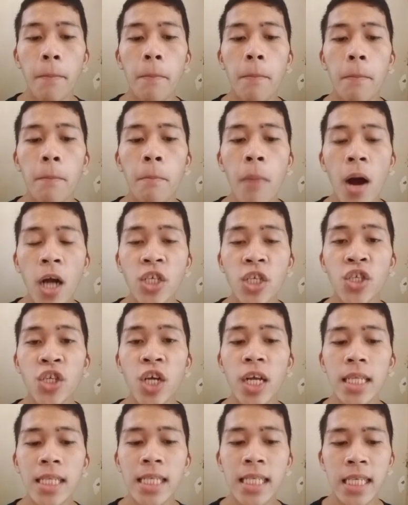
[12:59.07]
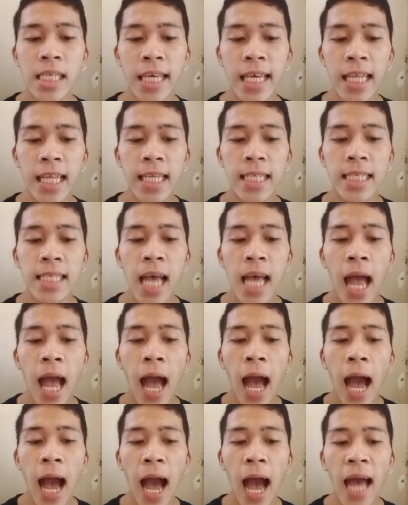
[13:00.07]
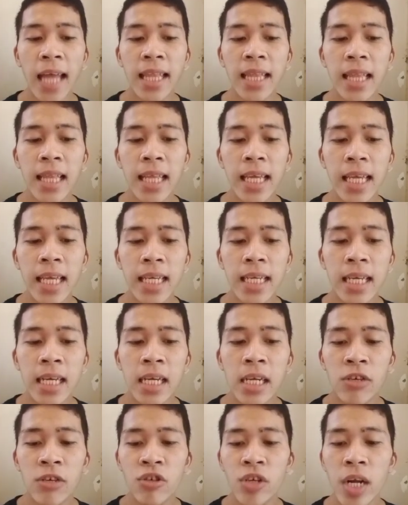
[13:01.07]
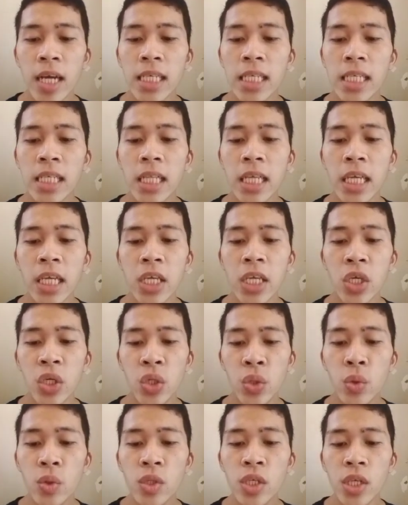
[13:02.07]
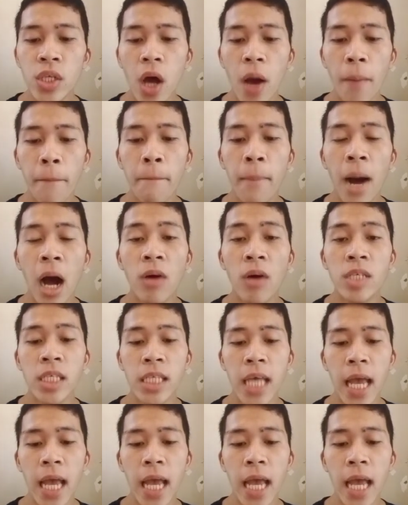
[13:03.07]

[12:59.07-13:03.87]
martial skills, handling, wrestling, use of bows